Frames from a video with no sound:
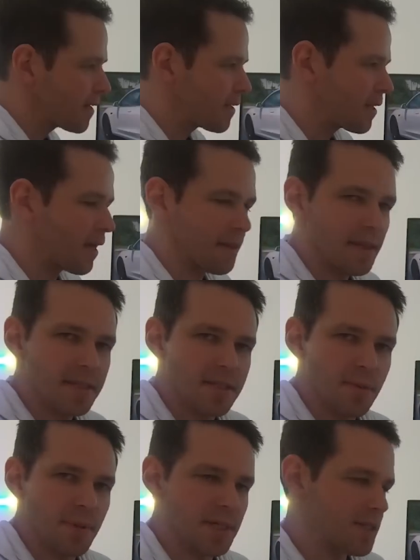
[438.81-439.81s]
Yeah, that's
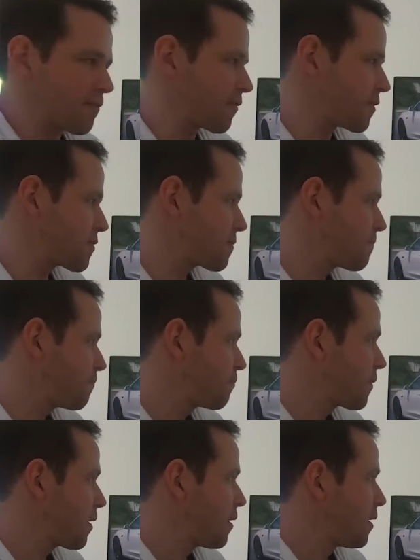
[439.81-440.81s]
the biggest difference.
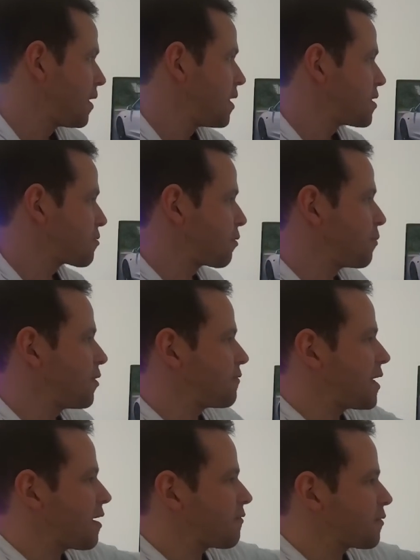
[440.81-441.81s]
So we move
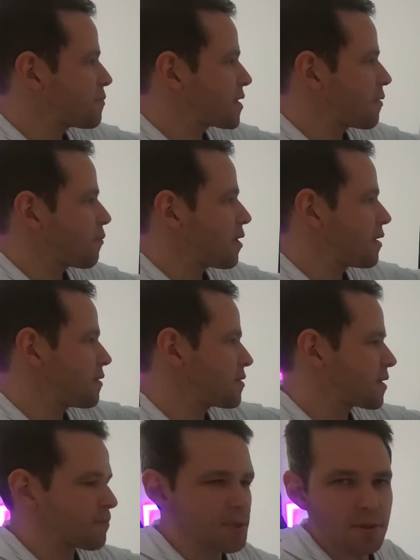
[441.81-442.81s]
now from step 1 to
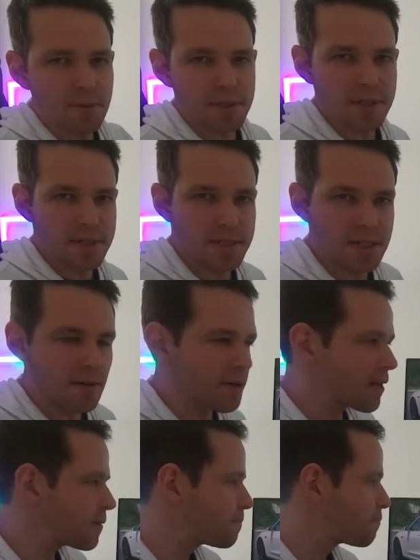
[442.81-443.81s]
step 2, which is
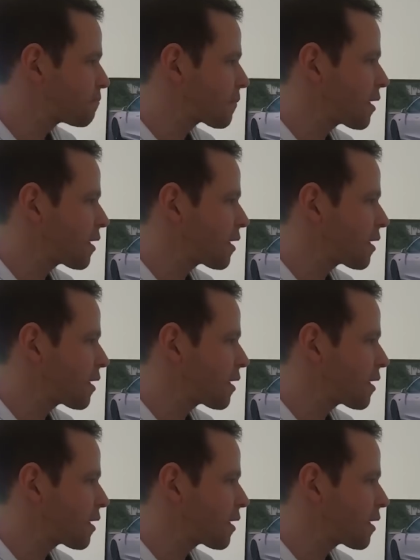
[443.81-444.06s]
exterior.